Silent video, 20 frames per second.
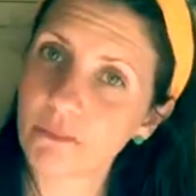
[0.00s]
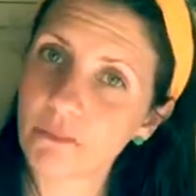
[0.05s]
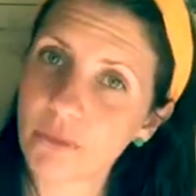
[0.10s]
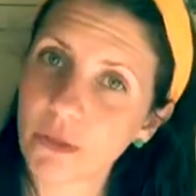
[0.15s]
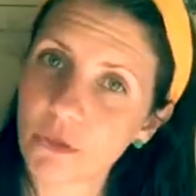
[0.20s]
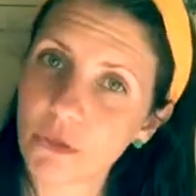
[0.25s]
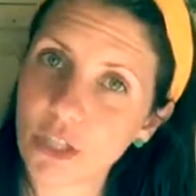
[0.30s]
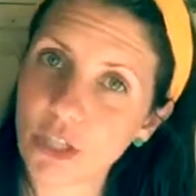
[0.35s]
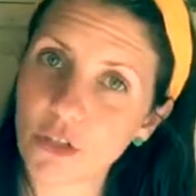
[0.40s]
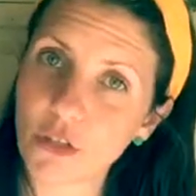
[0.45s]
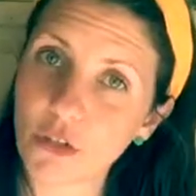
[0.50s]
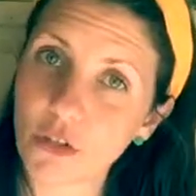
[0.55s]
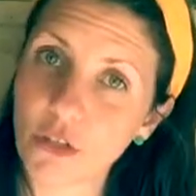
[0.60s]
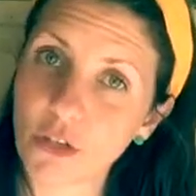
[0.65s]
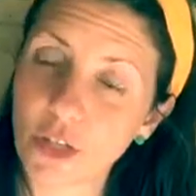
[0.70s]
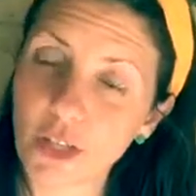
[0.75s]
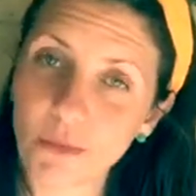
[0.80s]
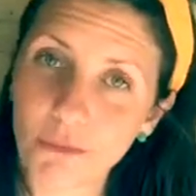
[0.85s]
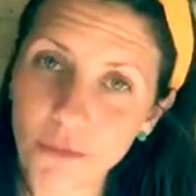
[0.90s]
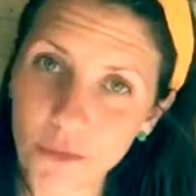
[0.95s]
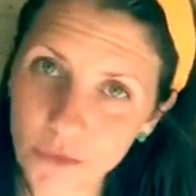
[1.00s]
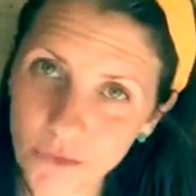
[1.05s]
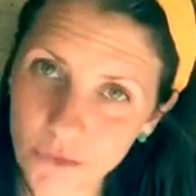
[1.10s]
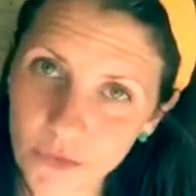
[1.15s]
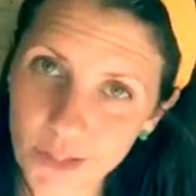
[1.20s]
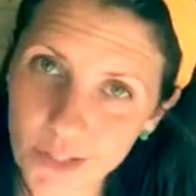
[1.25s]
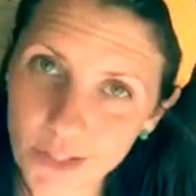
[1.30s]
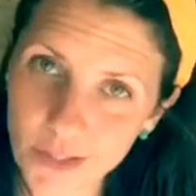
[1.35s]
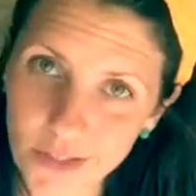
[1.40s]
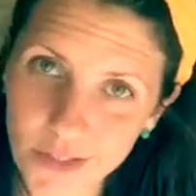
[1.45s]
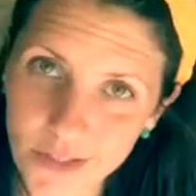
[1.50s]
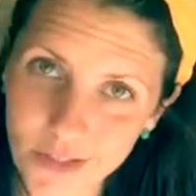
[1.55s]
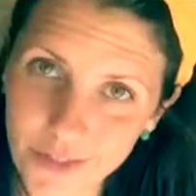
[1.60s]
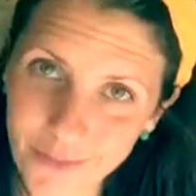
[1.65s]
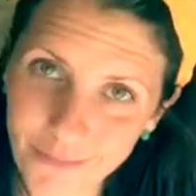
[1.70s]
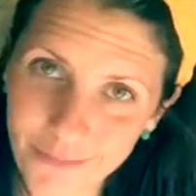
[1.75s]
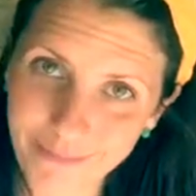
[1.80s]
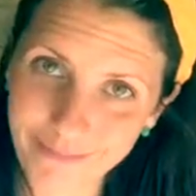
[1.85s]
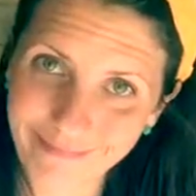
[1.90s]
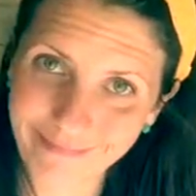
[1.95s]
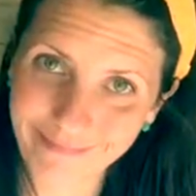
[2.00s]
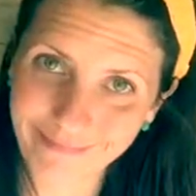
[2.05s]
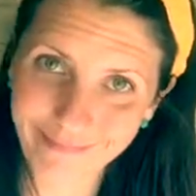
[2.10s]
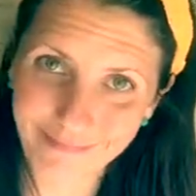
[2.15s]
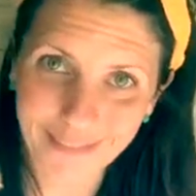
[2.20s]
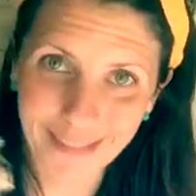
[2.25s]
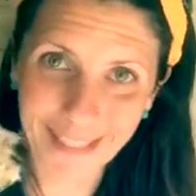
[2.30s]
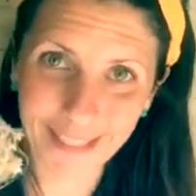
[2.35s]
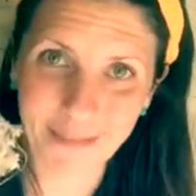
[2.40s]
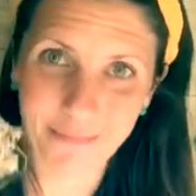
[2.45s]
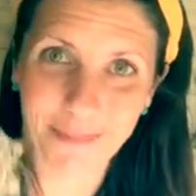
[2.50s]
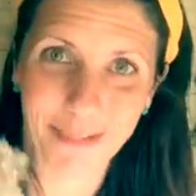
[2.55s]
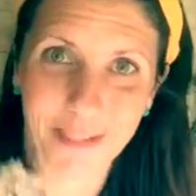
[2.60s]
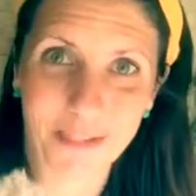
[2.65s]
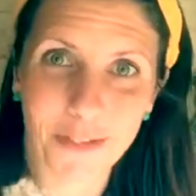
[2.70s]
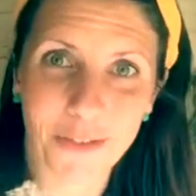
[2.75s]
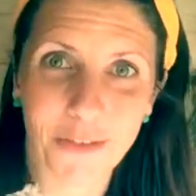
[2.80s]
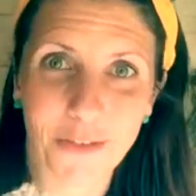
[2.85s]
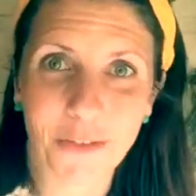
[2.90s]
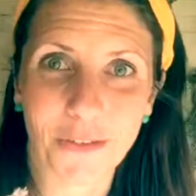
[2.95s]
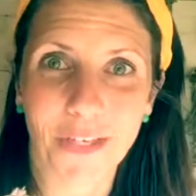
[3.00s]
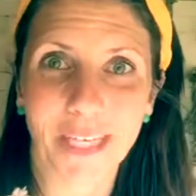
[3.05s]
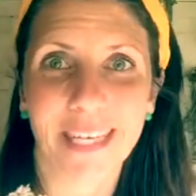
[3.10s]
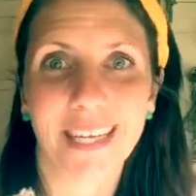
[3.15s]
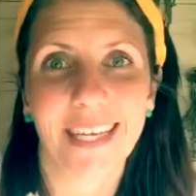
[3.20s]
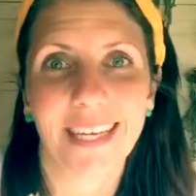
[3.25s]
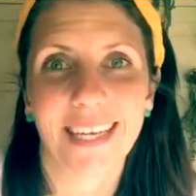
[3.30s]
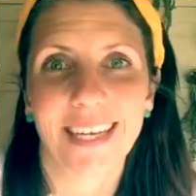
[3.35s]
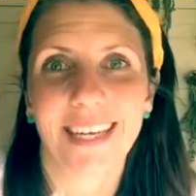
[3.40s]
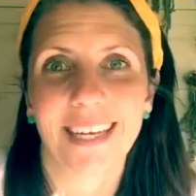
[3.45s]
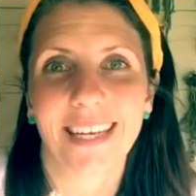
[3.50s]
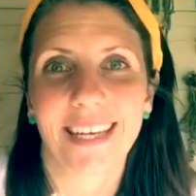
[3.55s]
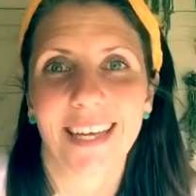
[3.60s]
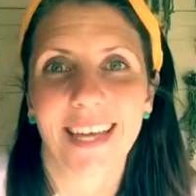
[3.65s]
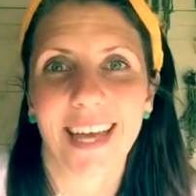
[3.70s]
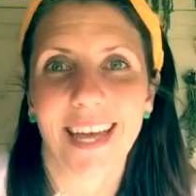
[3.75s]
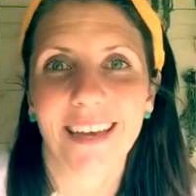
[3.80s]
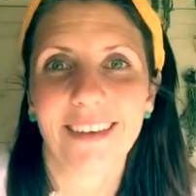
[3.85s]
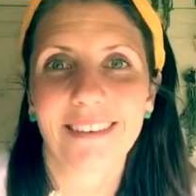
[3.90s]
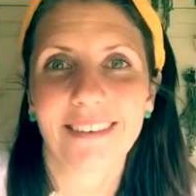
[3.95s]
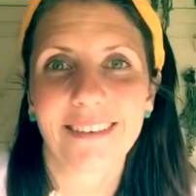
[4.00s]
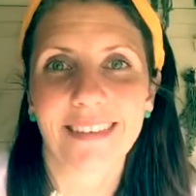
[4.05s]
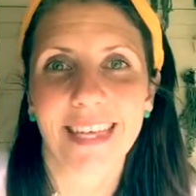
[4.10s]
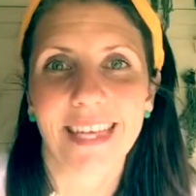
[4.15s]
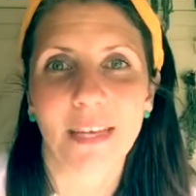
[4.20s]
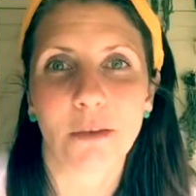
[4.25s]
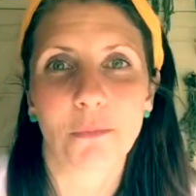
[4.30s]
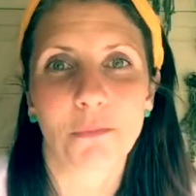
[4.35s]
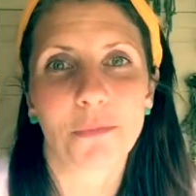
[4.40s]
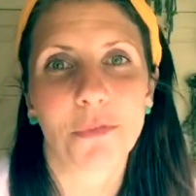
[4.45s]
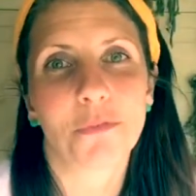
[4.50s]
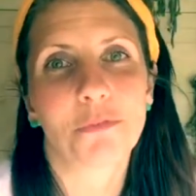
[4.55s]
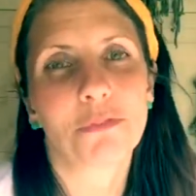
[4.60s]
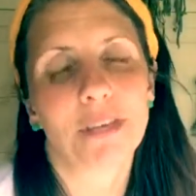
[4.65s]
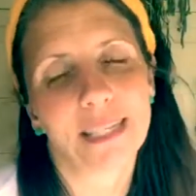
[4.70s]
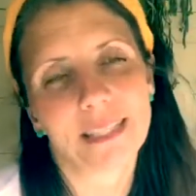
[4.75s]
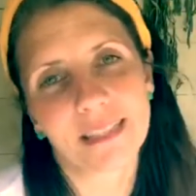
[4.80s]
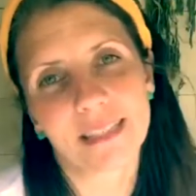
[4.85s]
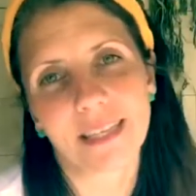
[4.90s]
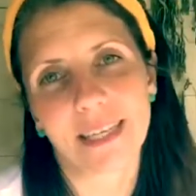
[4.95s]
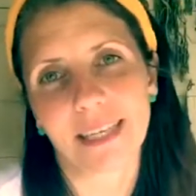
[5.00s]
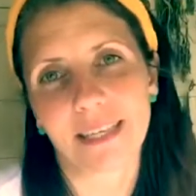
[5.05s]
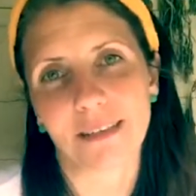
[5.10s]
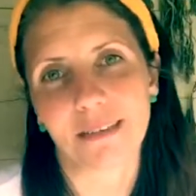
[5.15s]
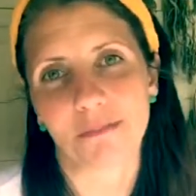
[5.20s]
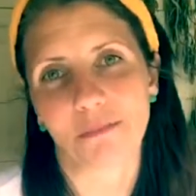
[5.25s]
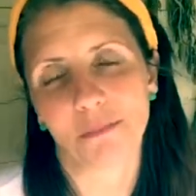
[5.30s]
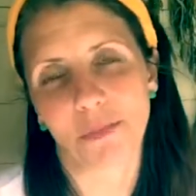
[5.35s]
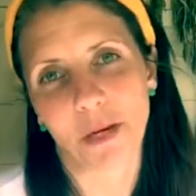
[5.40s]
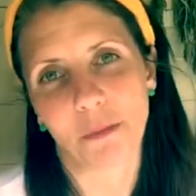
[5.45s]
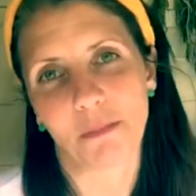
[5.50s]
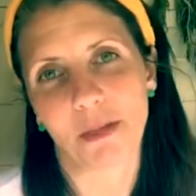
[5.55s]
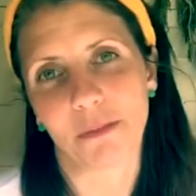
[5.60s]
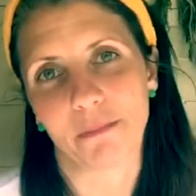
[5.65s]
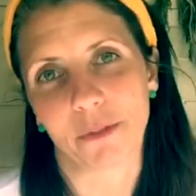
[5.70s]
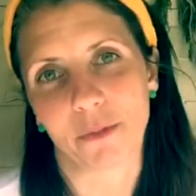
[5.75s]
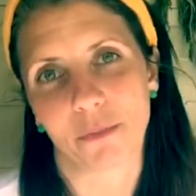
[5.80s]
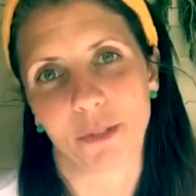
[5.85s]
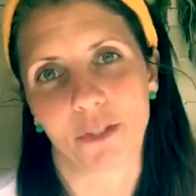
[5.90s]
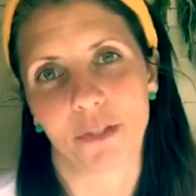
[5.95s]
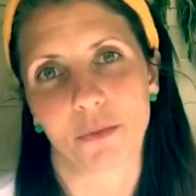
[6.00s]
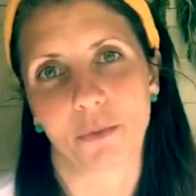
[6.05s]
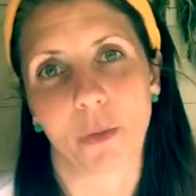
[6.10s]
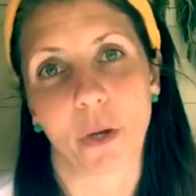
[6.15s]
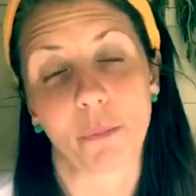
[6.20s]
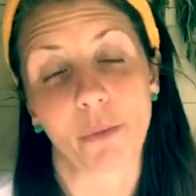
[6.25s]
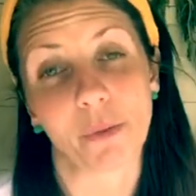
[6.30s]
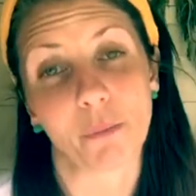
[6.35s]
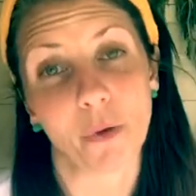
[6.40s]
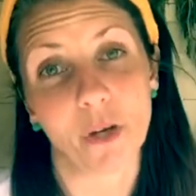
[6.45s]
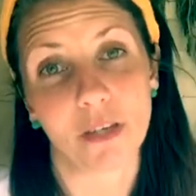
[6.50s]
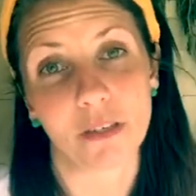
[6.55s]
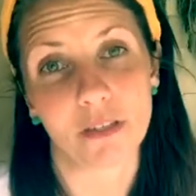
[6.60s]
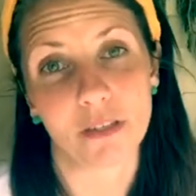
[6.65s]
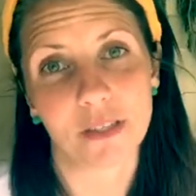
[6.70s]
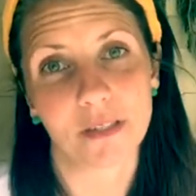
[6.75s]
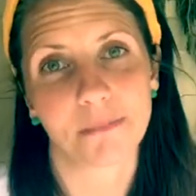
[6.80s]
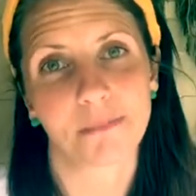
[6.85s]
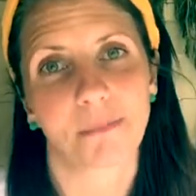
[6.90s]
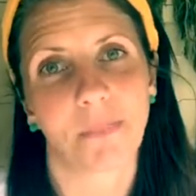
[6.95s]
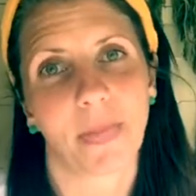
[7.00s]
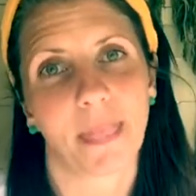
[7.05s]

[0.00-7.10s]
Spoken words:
building your immune system, keeping you healthy and preventing problems, which is what we want.